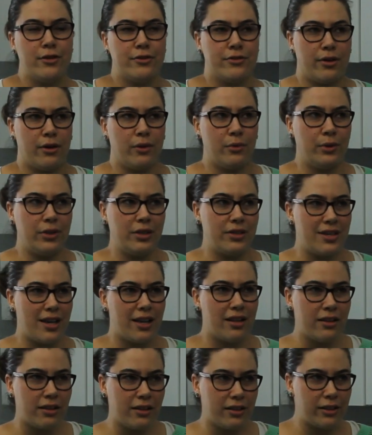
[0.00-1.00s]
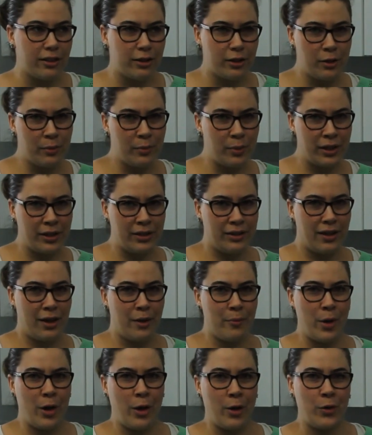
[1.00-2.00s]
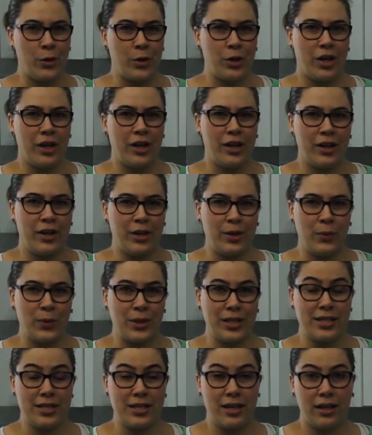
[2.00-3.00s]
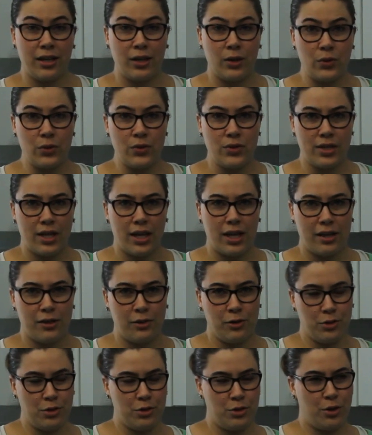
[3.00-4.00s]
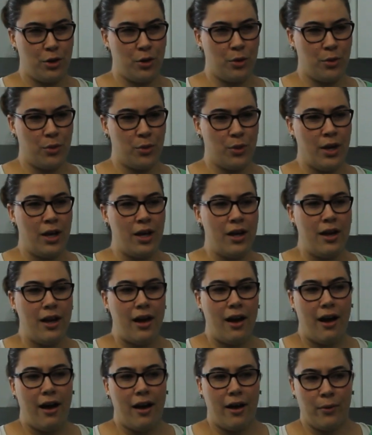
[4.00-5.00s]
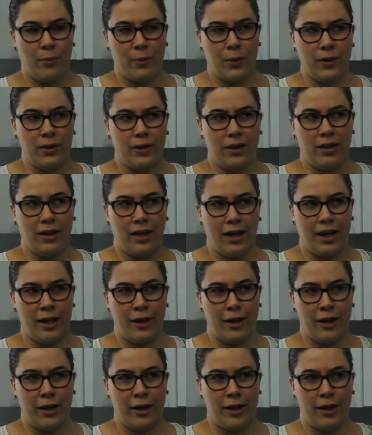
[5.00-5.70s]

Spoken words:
So I will tell a little bit about the ones I use, and also I will